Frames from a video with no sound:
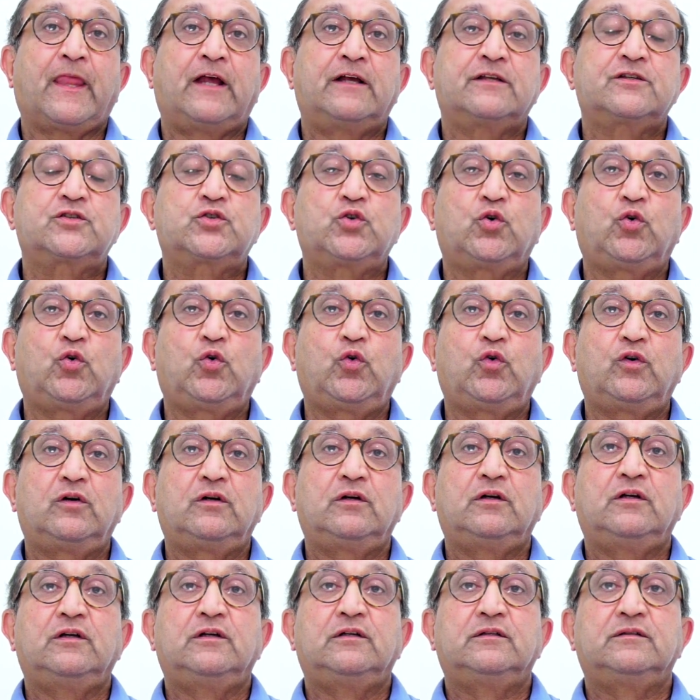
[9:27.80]

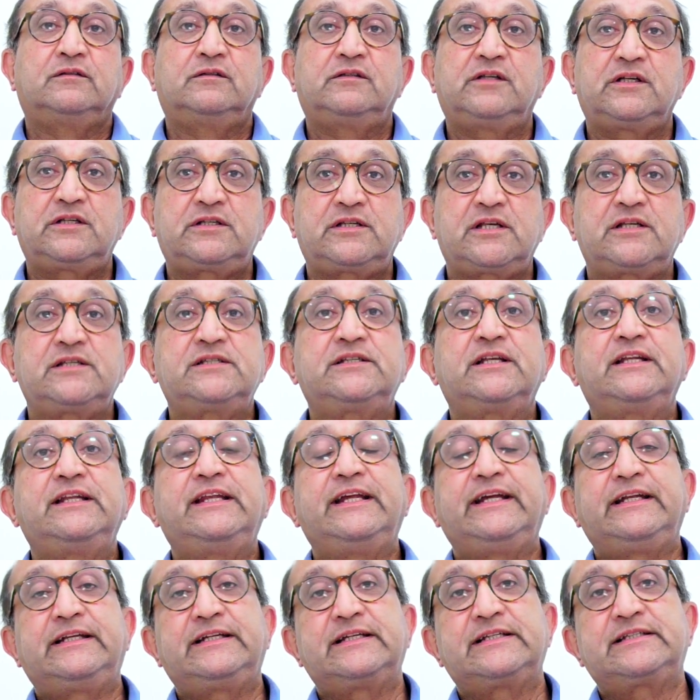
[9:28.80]
So this is the
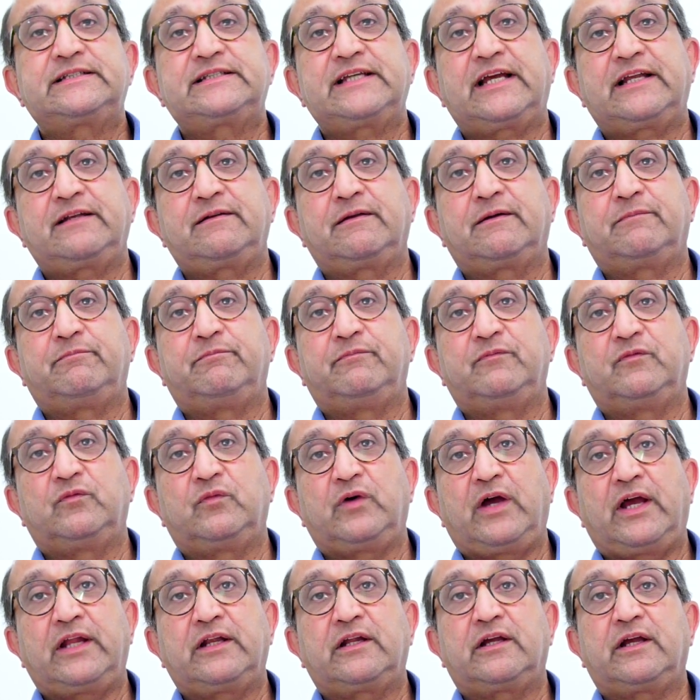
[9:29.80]
latest and
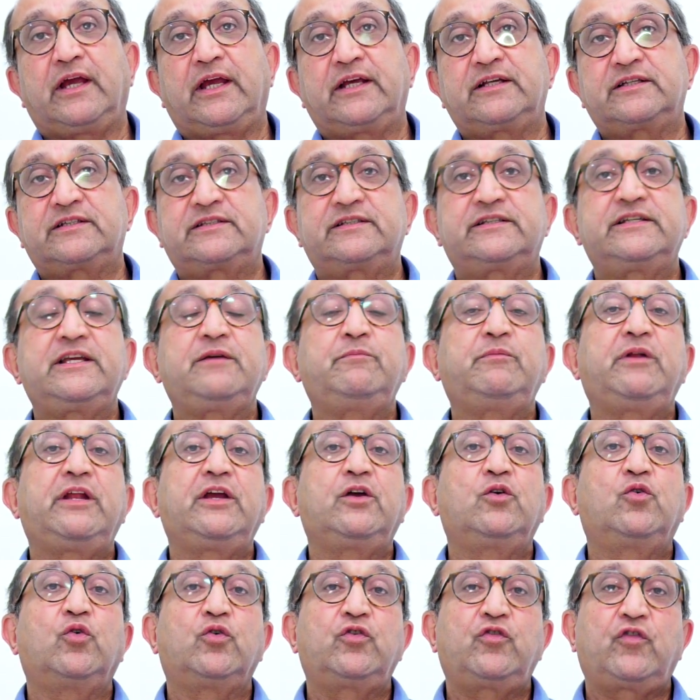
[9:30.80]
an extremely
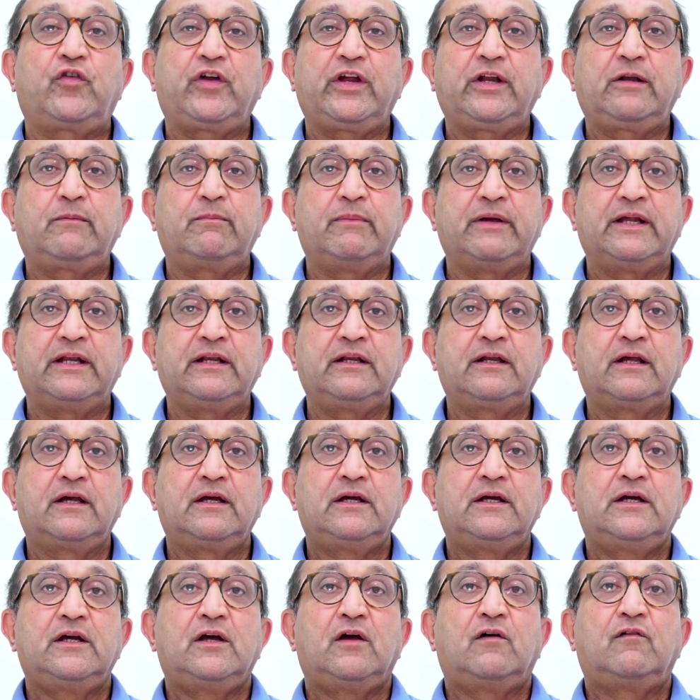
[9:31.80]
good treatment
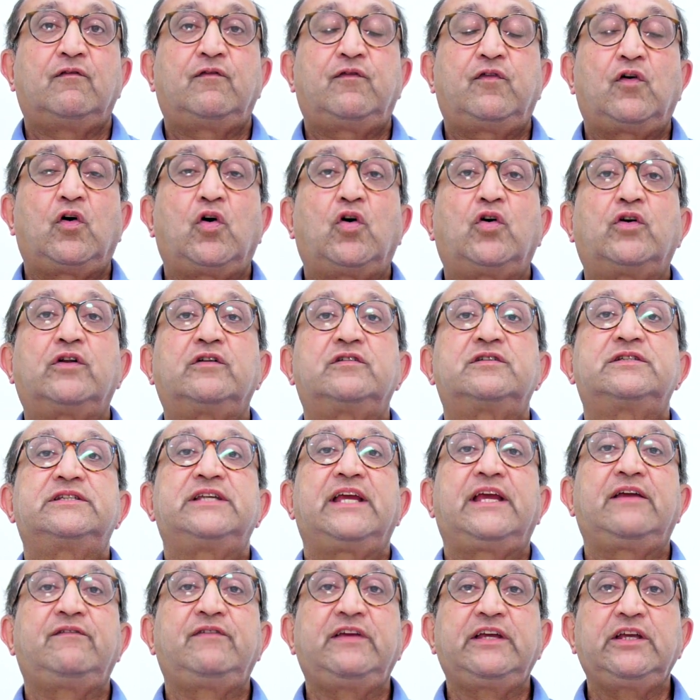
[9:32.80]
for
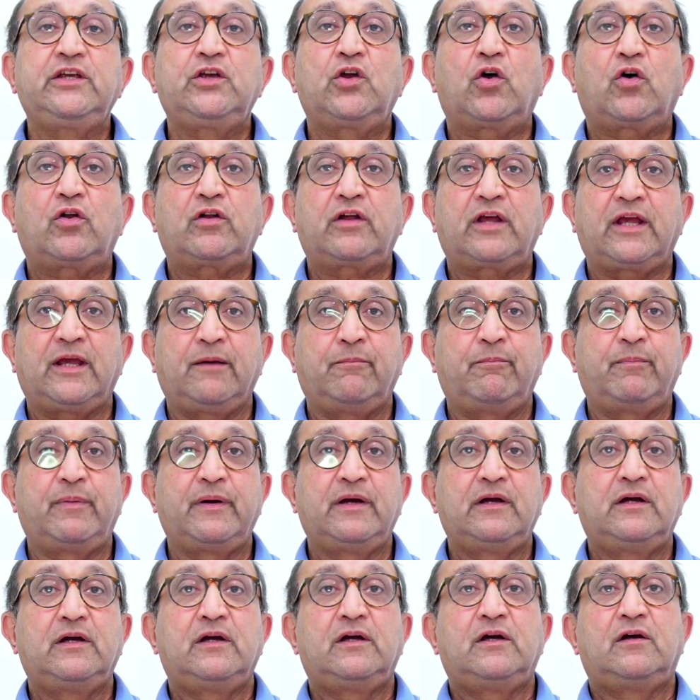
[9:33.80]
saving your hip
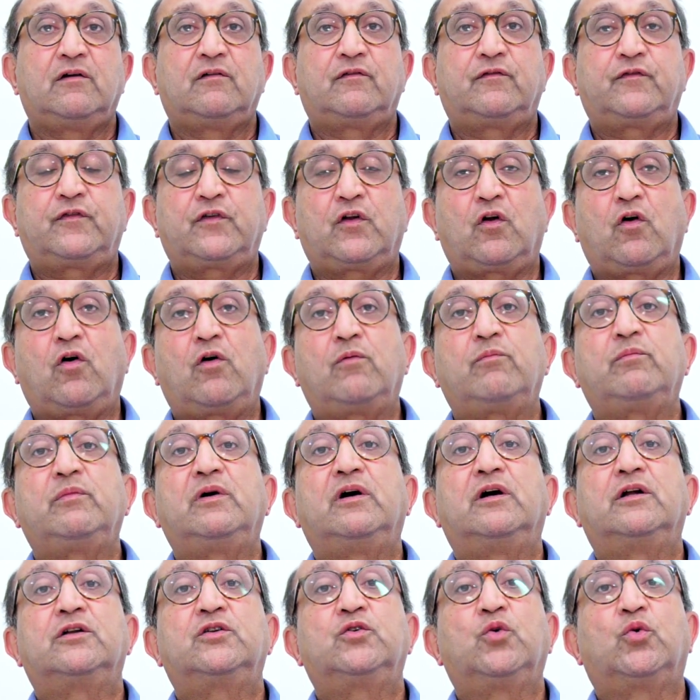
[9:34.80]

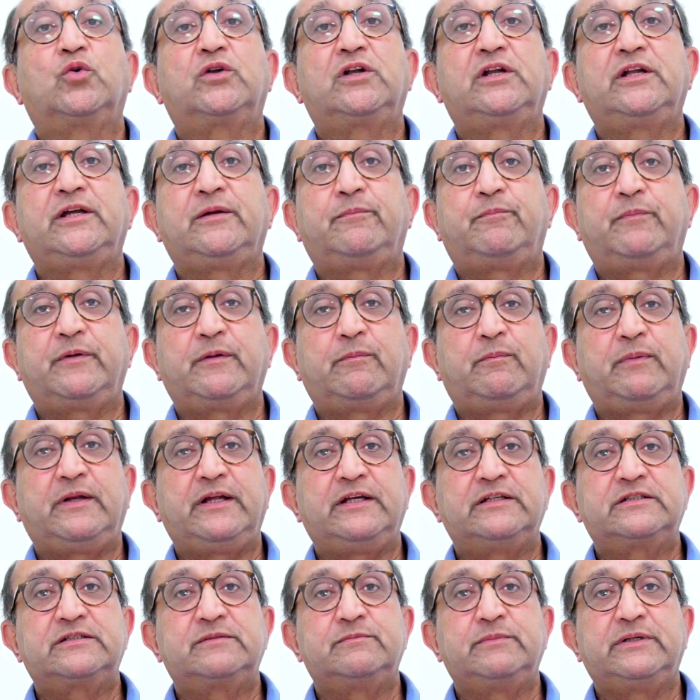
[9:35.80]
from a total hip
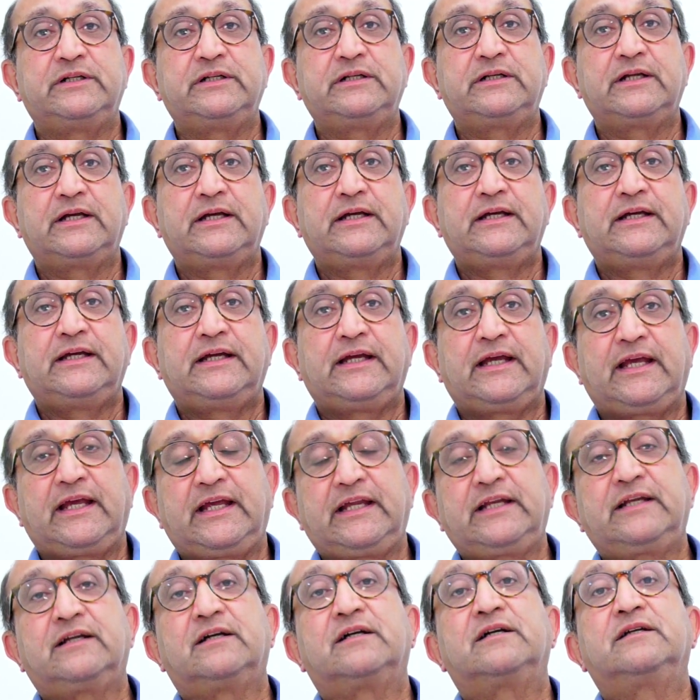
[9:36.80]
replacement
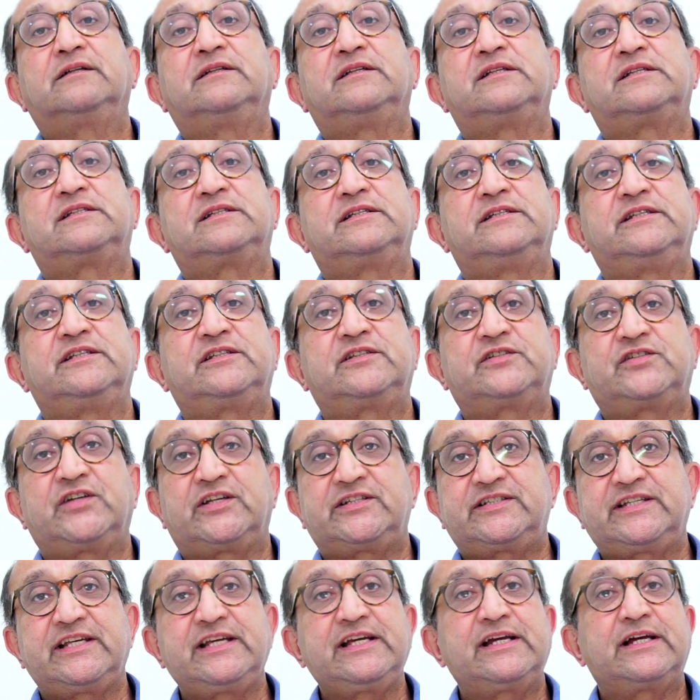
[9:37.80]
in this
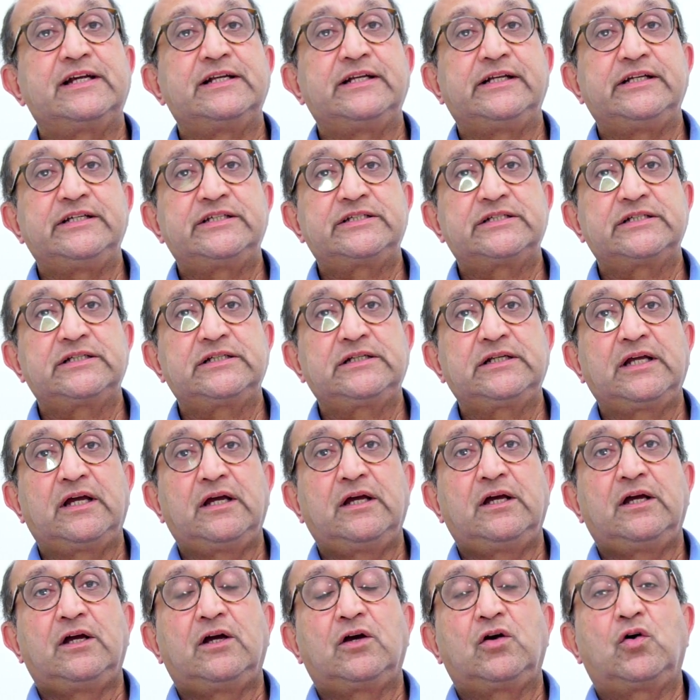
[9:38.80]
distressing condition
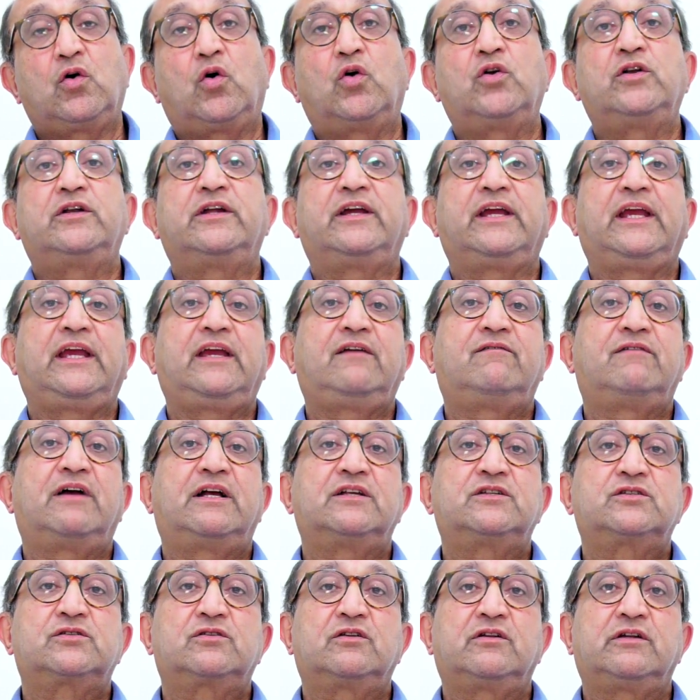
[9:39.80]
called
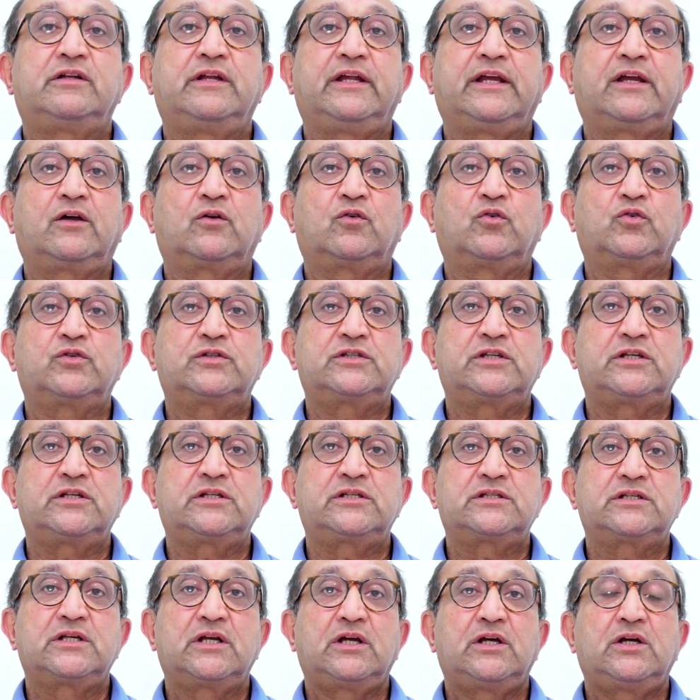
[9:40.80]
avascular
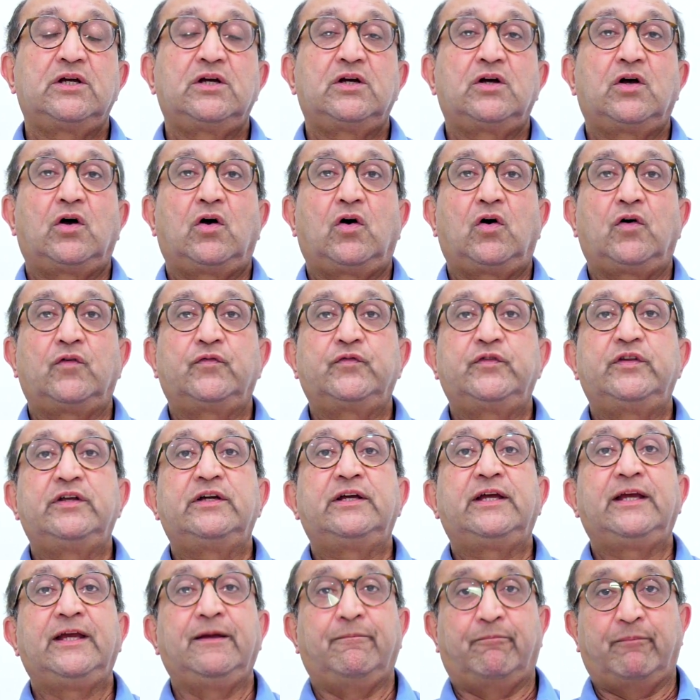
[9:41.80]
necrosis of the
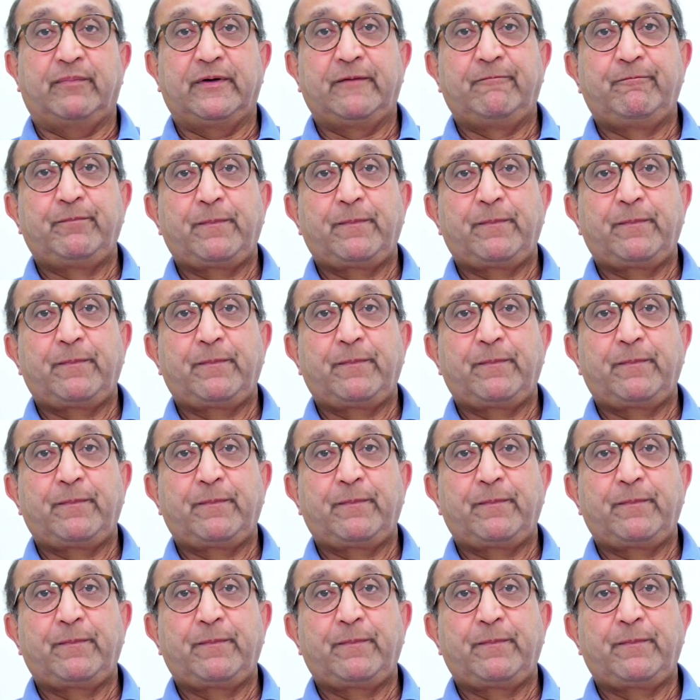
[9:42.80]
hip.